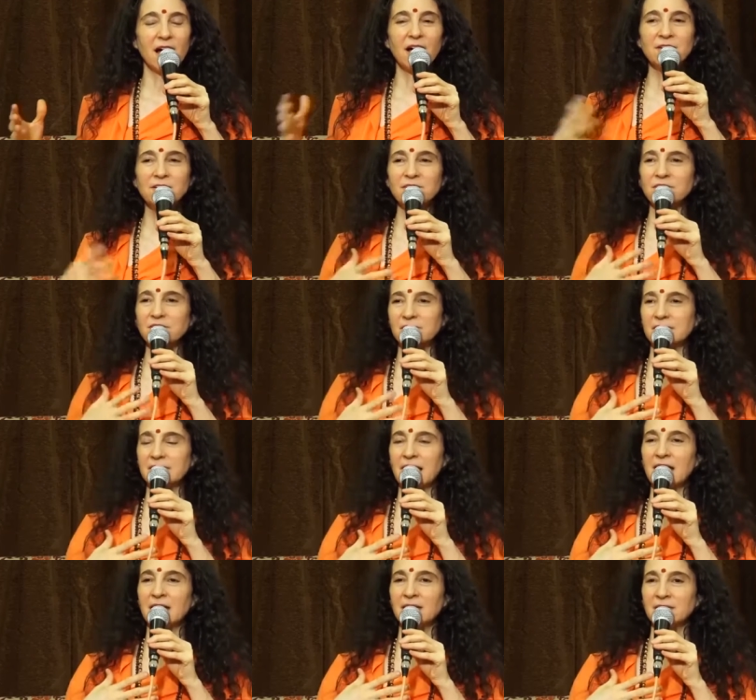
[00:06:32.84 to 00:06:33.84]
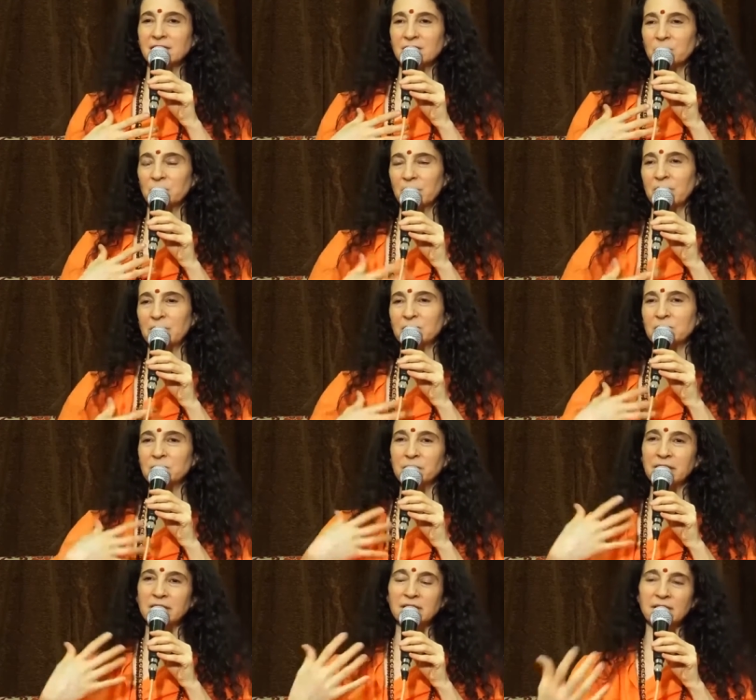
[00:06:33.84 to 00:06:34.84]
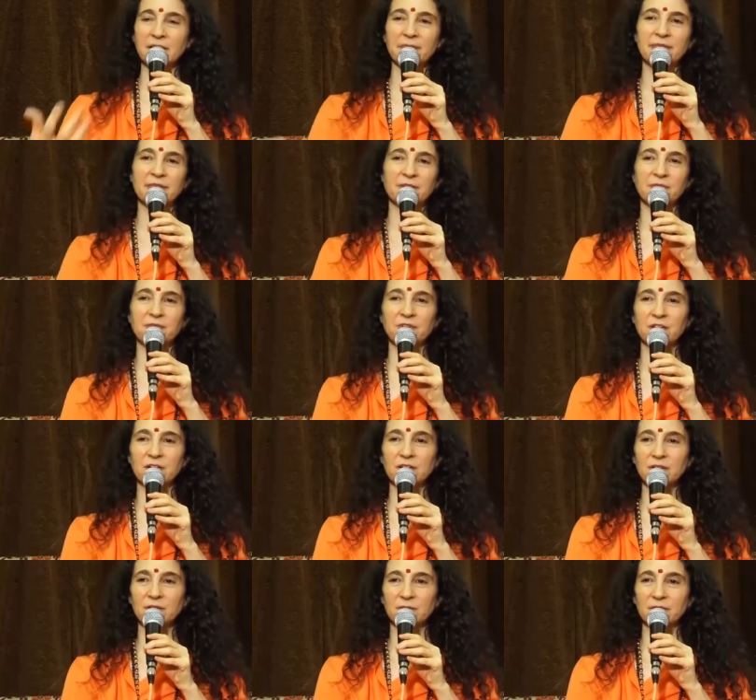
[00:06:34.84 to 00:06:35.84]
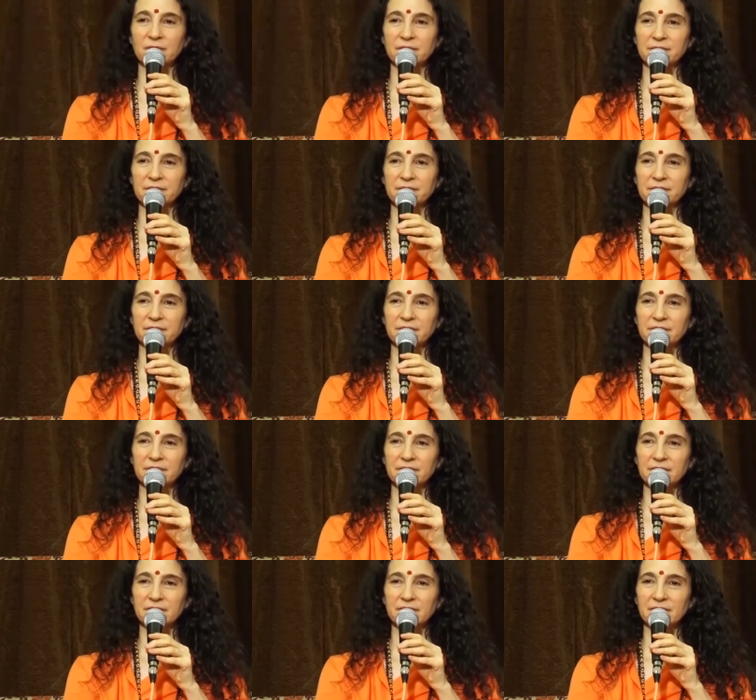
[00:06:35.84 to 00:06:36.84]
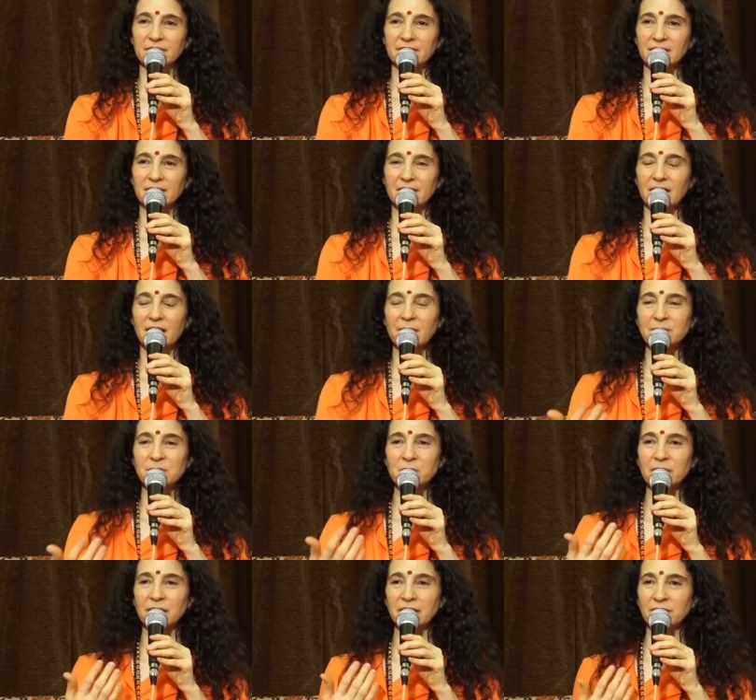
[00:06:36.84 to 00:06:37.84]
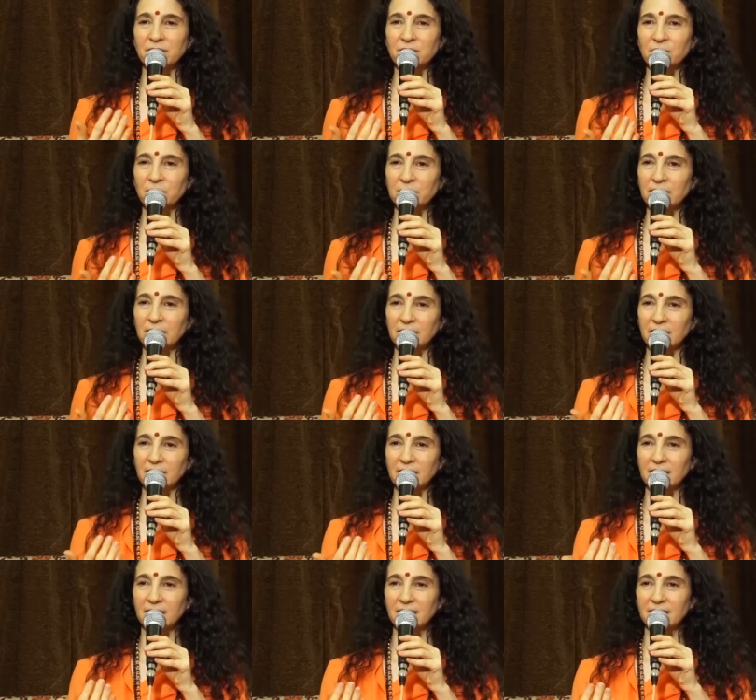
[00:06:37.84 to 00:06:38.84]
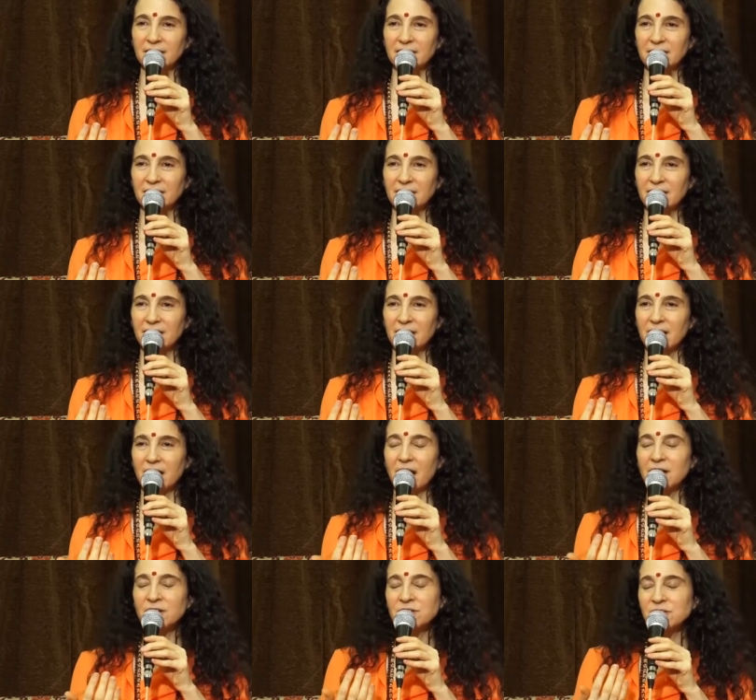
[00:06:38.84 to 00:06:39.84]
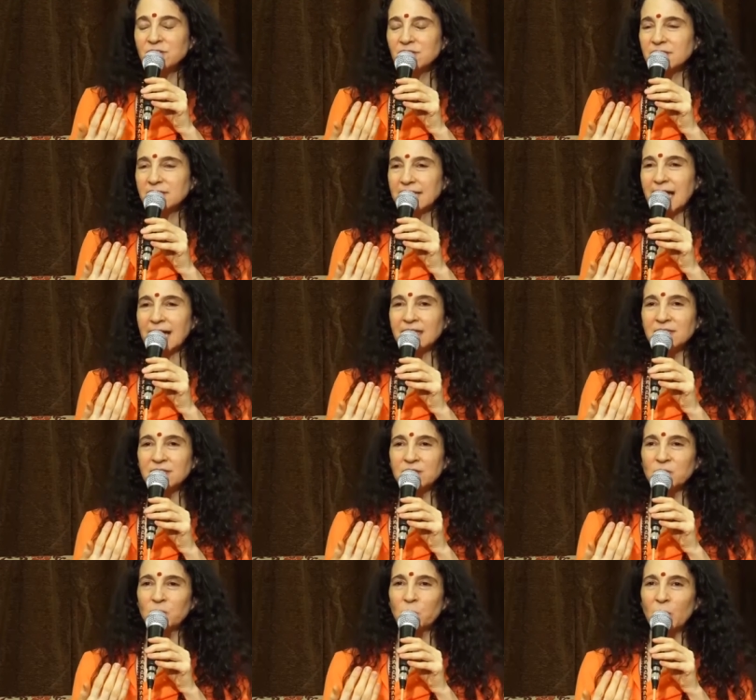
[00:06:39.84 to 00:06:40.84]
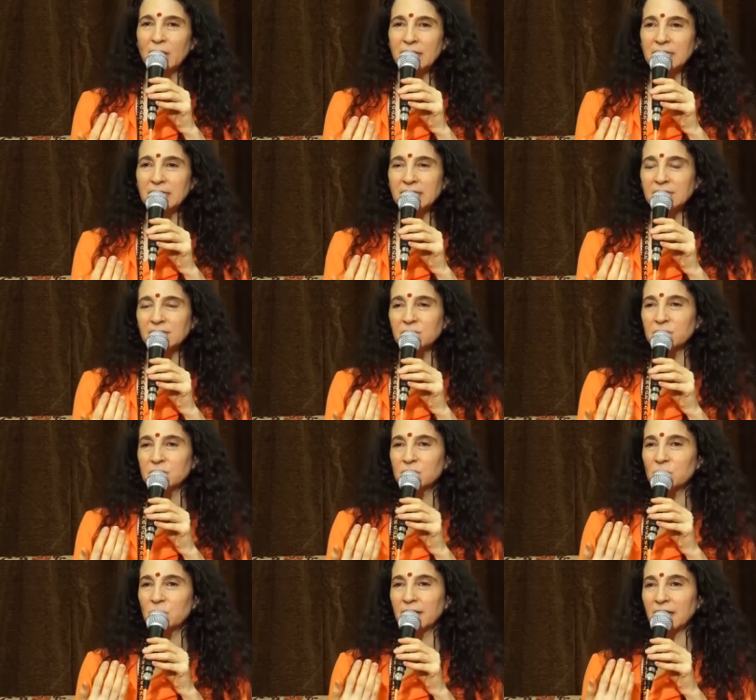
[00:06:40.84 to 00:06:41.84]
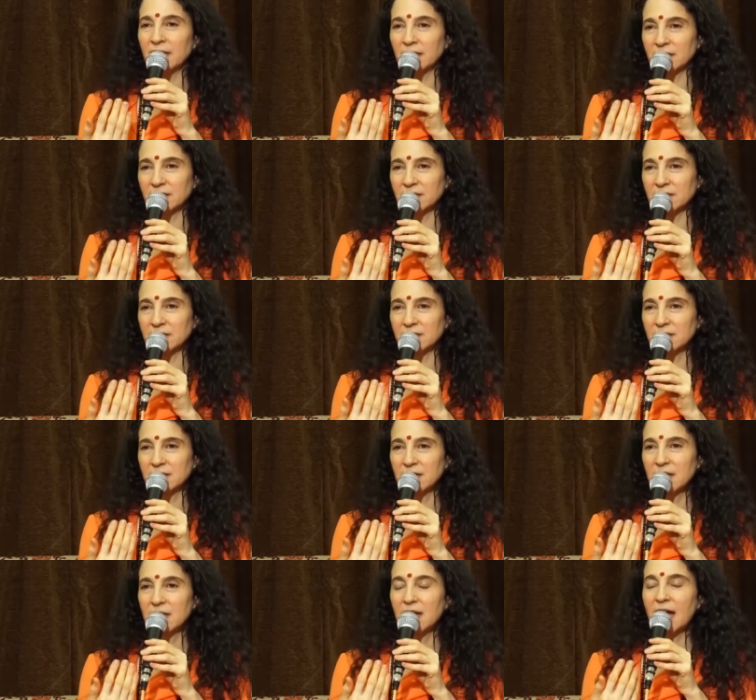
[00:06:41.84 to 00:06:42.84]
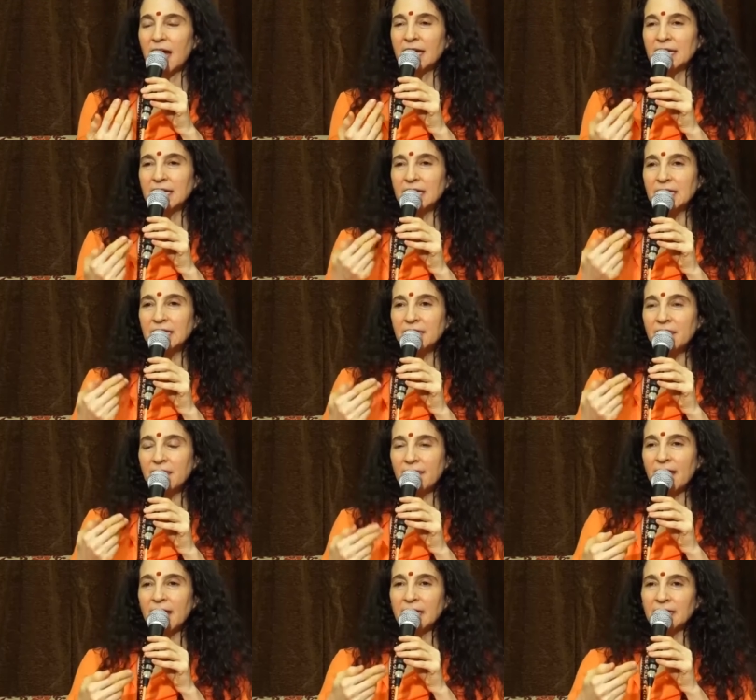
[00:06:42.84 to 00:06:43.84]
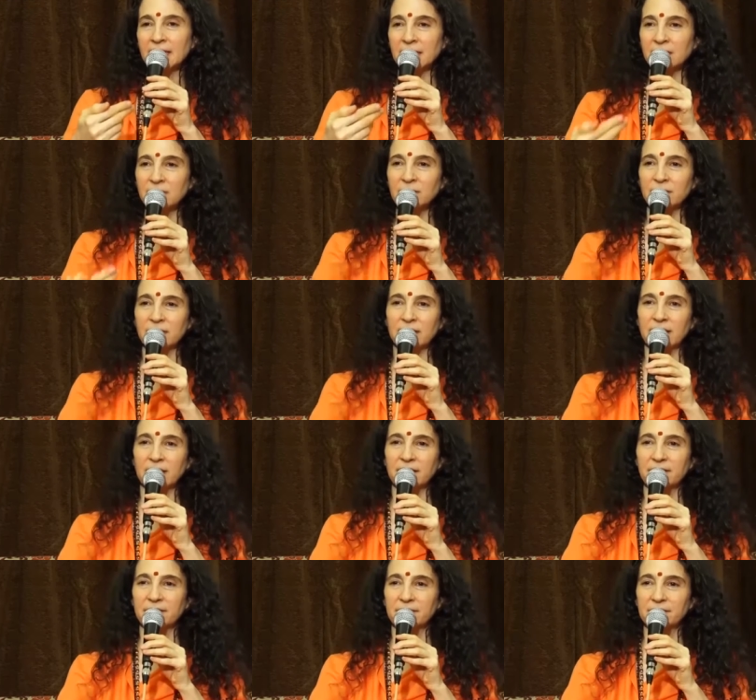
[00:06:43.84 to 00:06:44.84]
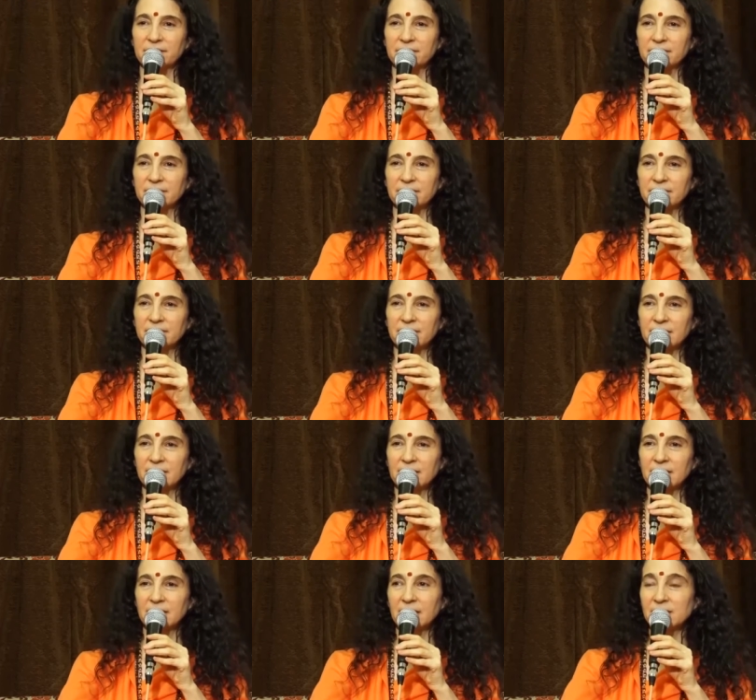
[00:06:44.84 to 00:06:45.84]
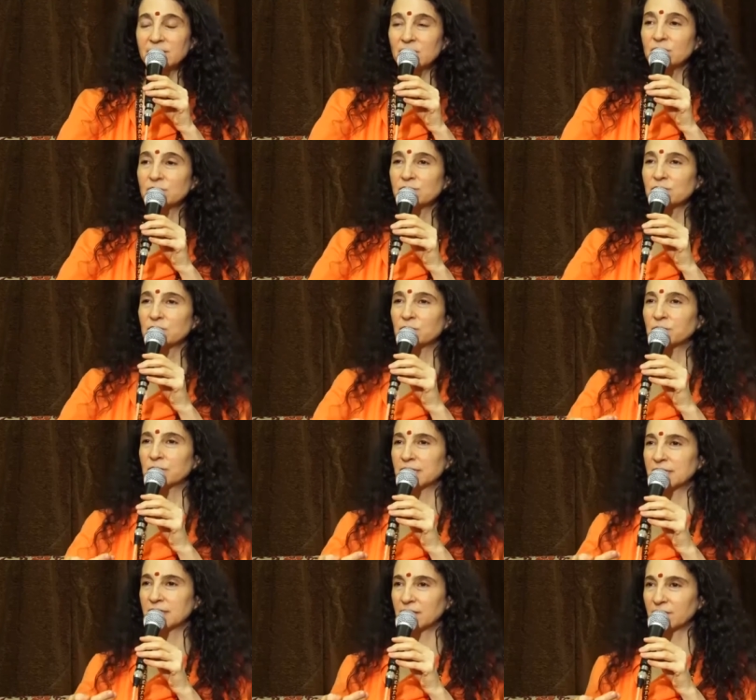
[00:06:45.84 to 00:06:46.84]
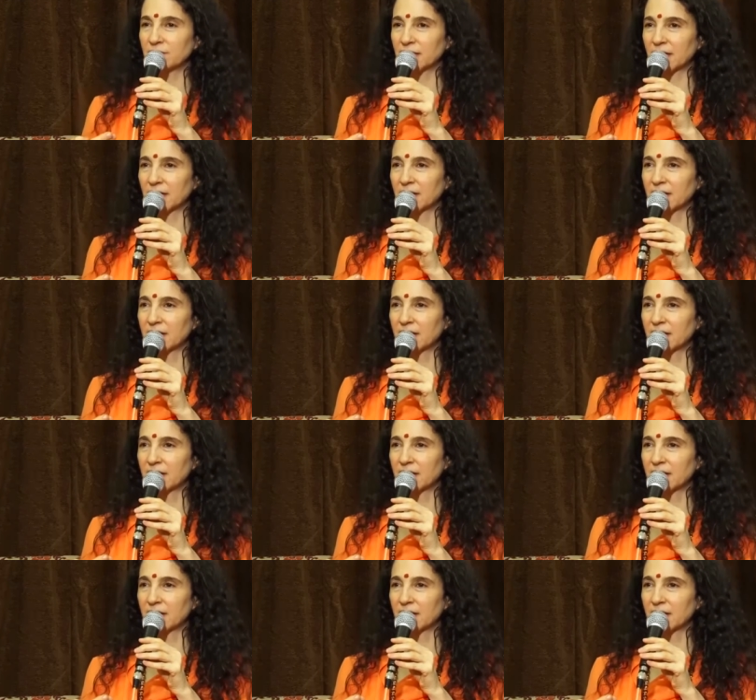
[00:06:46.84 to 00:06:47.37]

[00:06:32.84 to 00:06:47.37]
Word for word: understands that when I'm doing something for you, I'm doing it for me. Understands the oneness between us. And in that giving is also receiving.